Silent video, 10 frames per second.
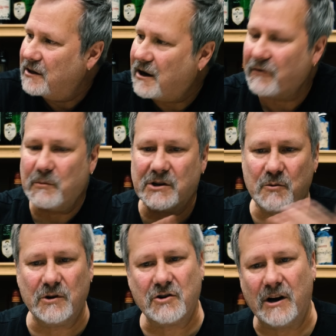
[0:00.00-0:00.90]
governments
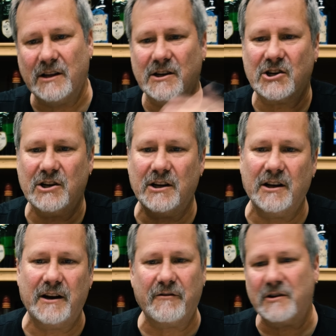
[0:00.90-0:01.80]
were in
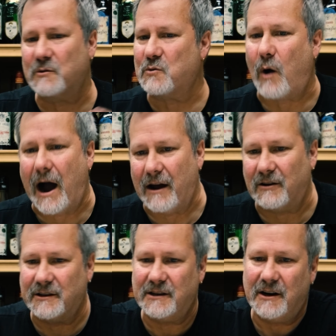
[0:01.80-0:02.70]
transition, everything was
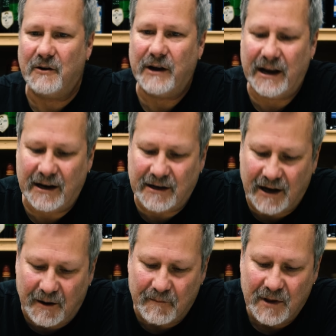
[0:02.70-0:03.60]
wild,
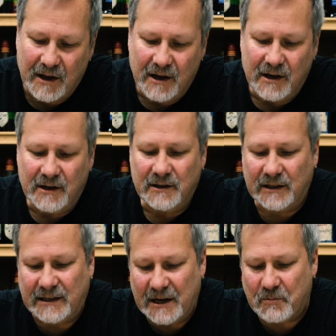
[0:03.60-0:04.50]
and
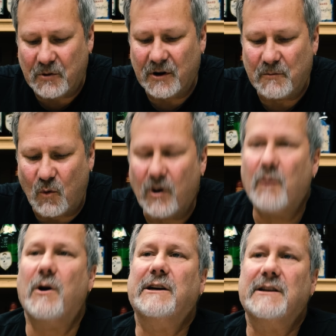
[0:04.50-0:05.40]
the deeper and more I
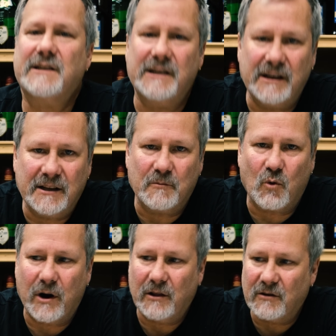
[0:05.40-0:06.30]
wanted to see, the
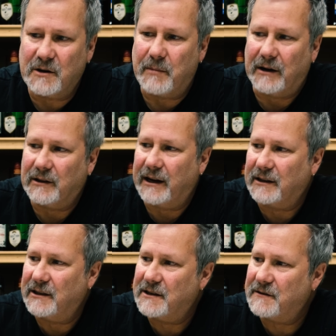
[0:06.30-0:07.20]
more I learned about
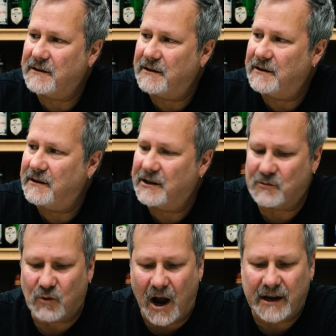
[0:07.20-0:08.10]
like this
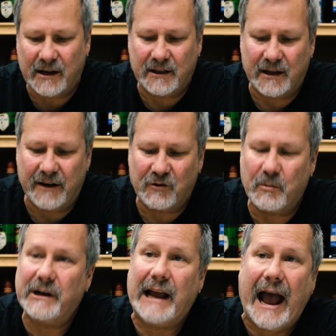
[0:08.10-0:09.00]
Rakija that
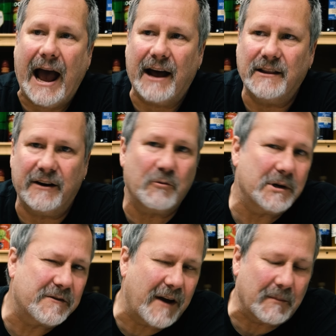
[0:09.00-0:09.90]
everybody had, that
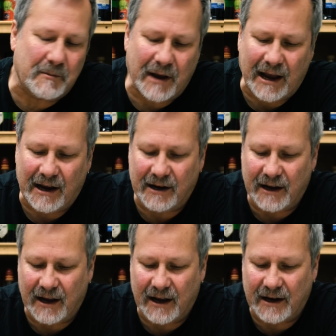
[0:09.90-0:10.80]
everybody's family made,
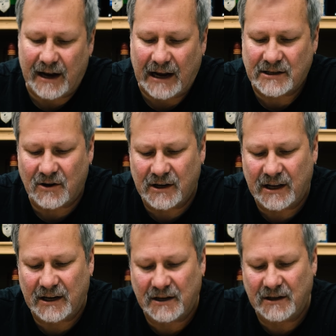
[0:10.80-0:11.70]
and I started
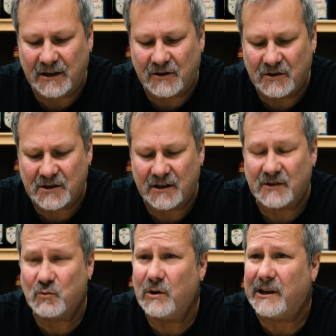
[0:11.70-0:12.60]
getting introduced to
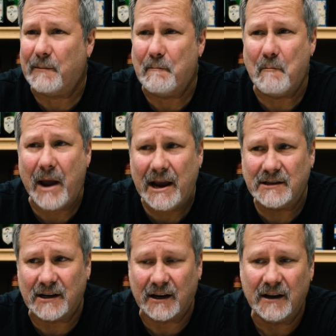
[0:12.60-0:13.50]
this really
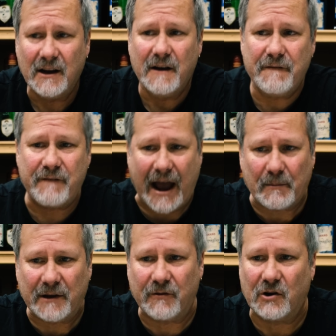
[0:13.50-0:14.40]
amazing
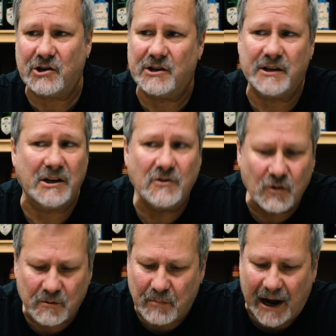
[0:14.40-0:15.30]
family versions that you
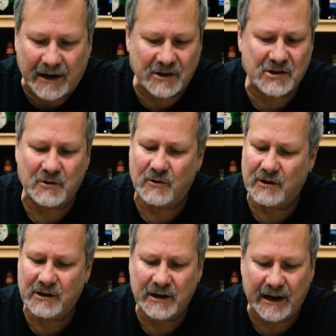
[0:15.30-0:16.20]
couldn't buy in a
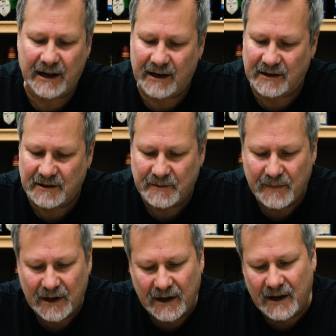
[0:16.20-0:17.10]
store, and
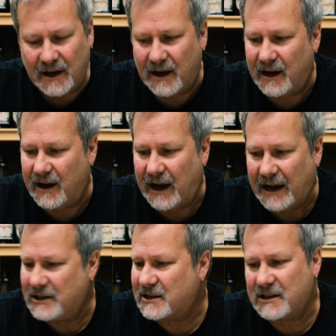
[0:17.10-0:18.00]

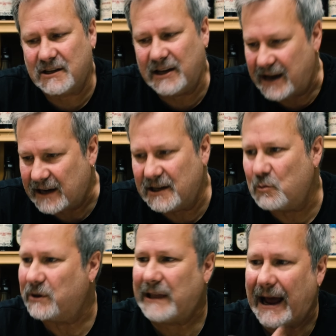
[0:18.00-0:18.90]
I just connected
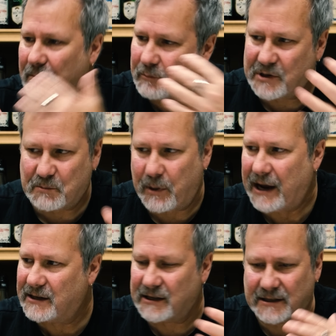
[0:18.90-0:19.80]
with that
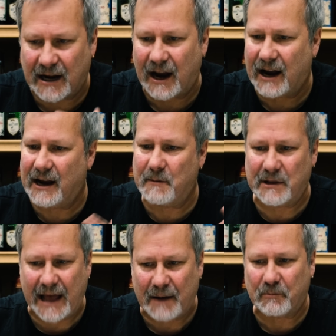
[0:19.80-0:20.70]
space and time
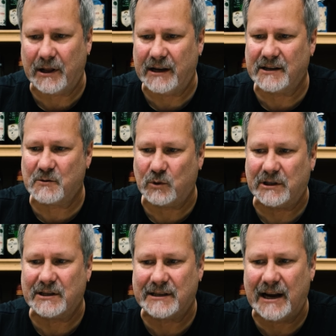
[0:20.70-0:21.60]
and that place with
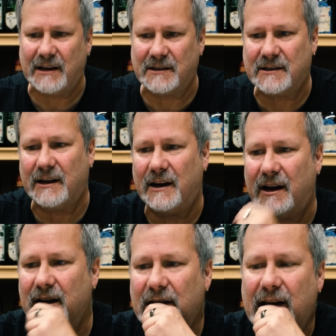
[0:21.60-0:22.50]
this taste,
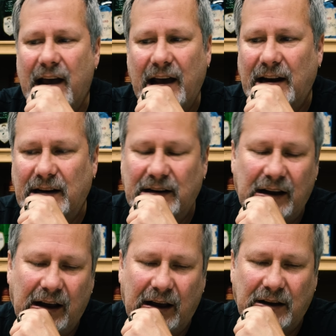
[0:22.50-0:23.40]
and
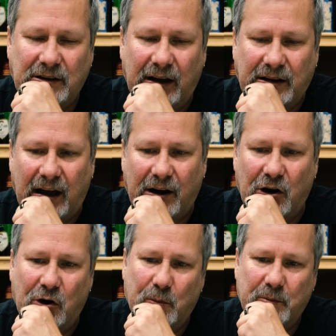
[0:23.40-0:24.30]
I got
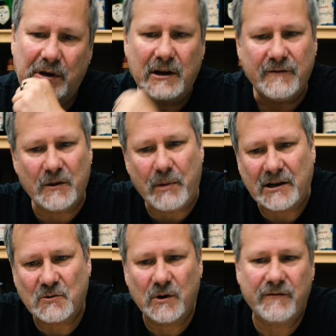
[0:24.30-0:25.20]
home. For the
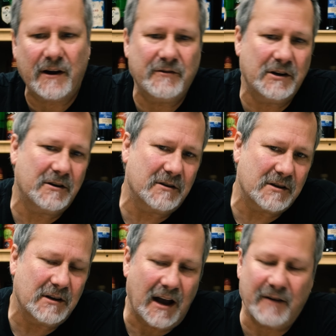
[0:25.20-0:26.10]
past 25
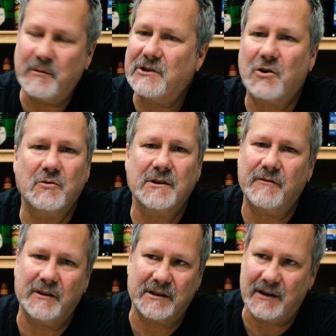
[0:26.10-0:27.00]
years, I've been jonesing
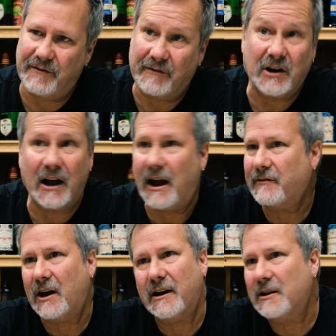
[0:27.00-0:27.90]
for this stuff. I've
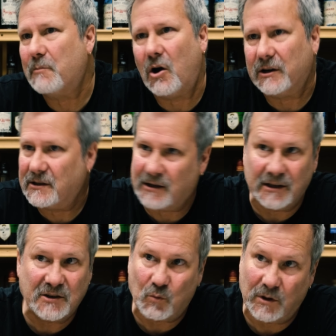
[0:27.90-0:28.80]
gone to the Balkans at
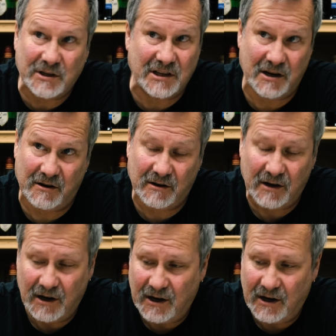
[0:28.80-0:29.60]
least once a year